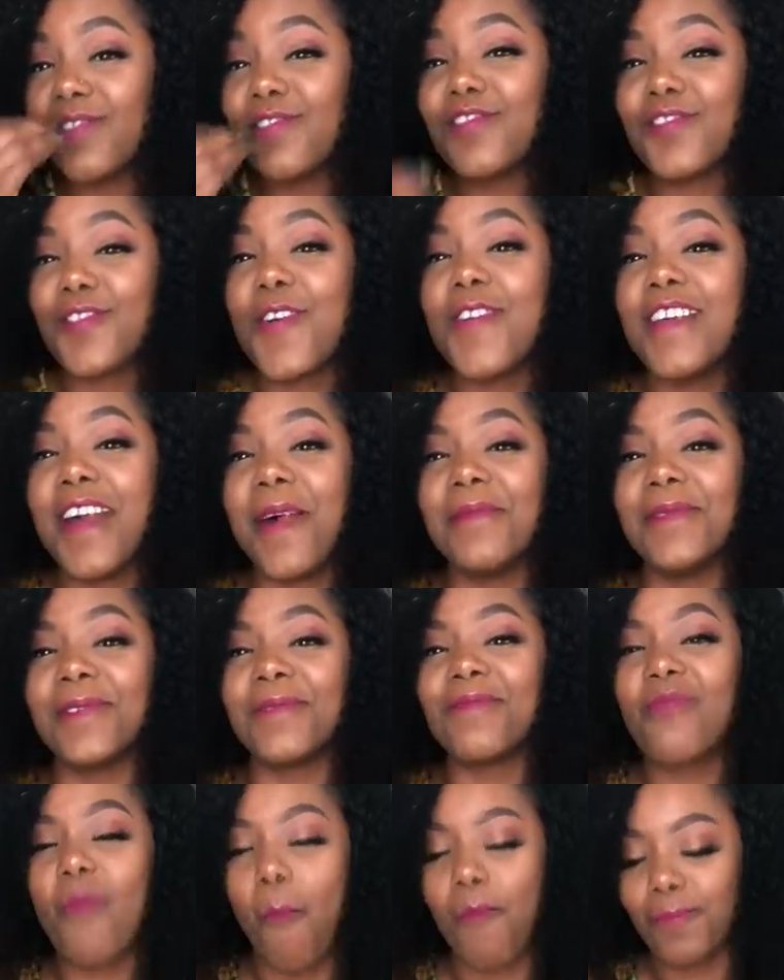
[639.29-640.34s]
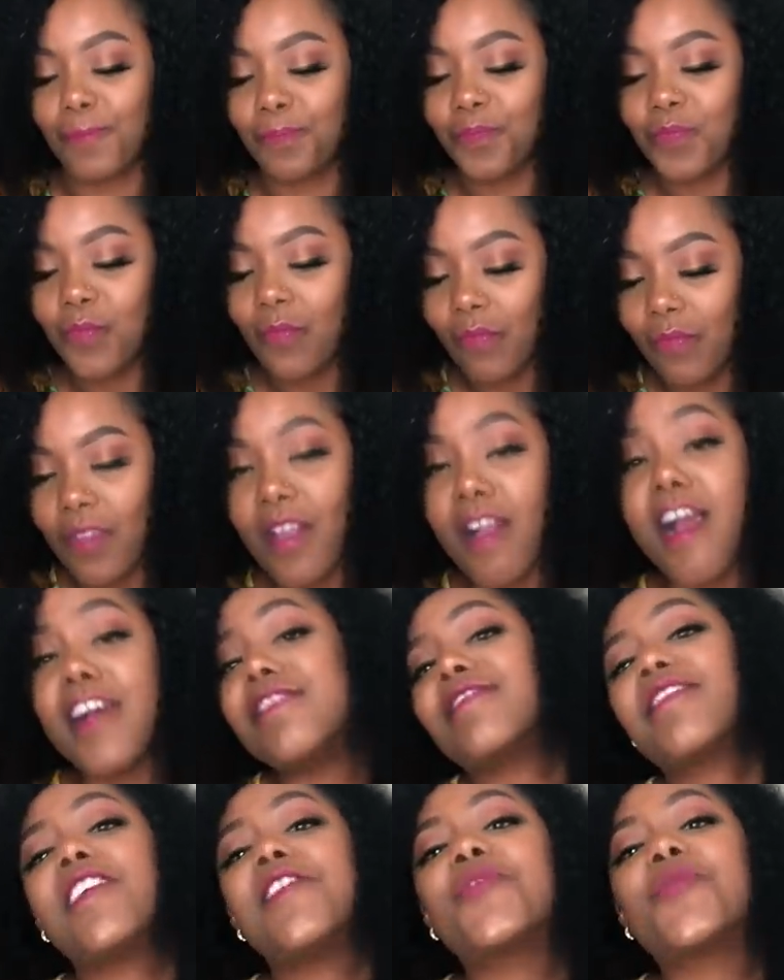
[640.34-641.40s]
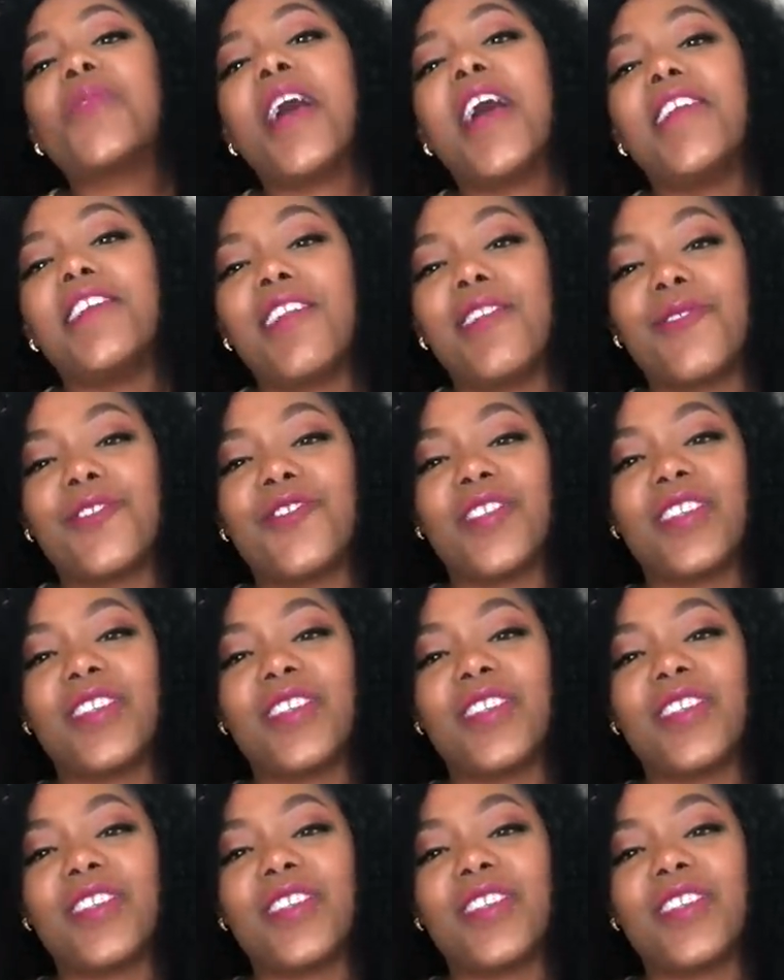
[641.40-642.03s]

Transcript: Sorry, I mean, I decided to wear a yellow